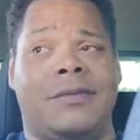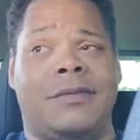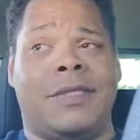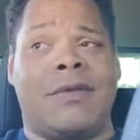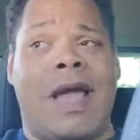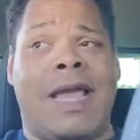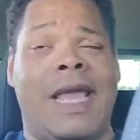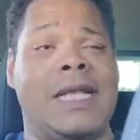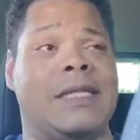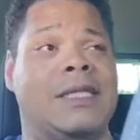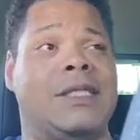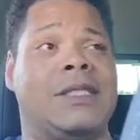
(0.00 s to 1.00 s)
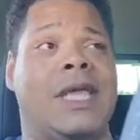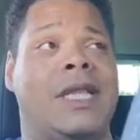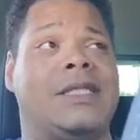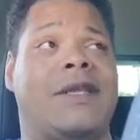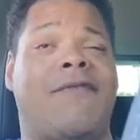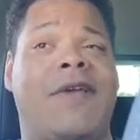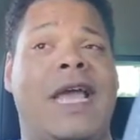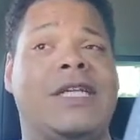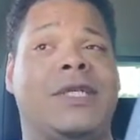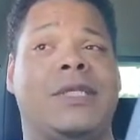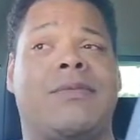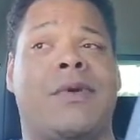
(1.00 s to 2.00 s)
So I guess let's just get into the
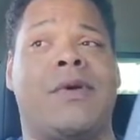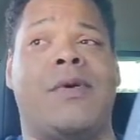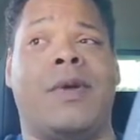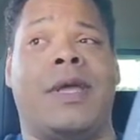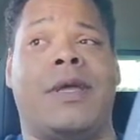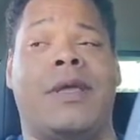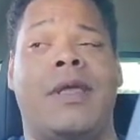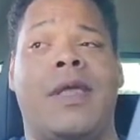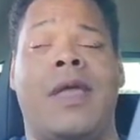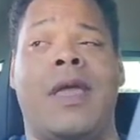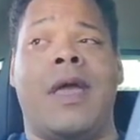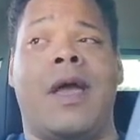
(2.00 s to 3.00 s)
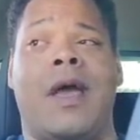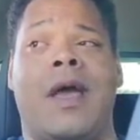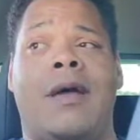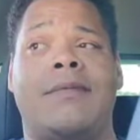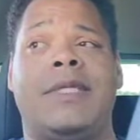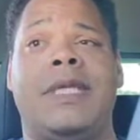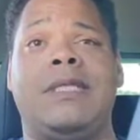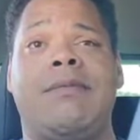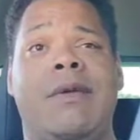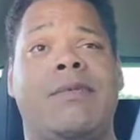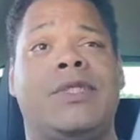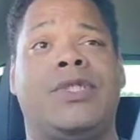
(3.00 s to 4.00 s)
fashions real quick.
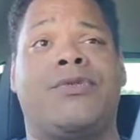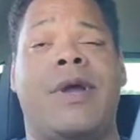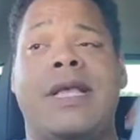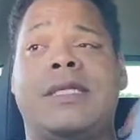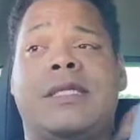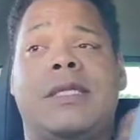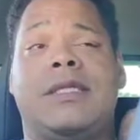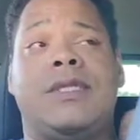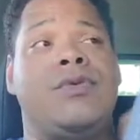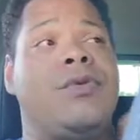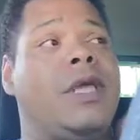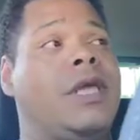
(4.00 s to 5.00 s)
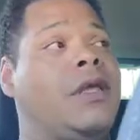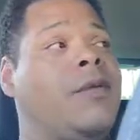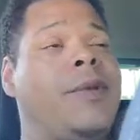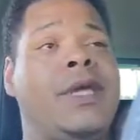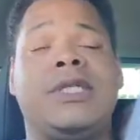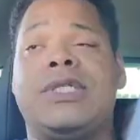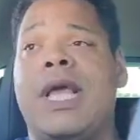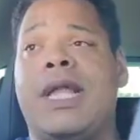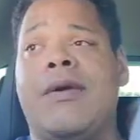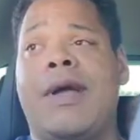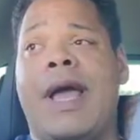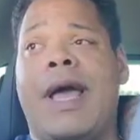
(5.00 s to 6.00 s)
TTB was dressed to kill, bitch.
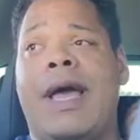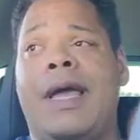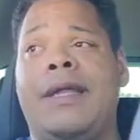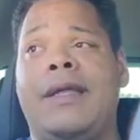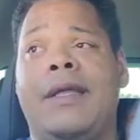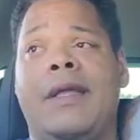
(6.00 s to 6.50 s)
Hello, God.